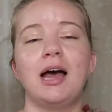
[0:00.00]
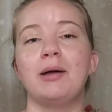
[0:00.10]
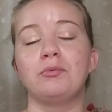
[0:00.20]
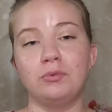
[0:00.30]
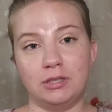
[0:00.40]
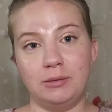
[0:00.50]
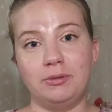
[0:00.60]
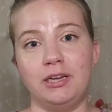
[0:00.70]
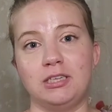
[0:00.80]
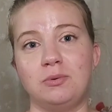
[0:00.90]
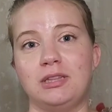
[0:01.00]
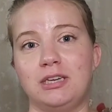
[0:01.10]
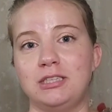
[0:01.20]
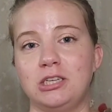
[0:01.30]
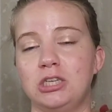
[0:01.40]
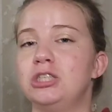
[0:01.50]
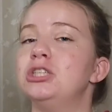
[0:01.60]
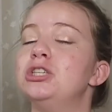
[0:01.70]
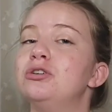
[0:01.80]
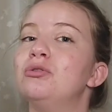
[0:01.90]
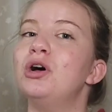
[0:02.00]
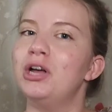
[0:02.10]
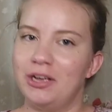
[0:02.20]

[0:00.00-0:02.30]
I'm really pleased with the decision to do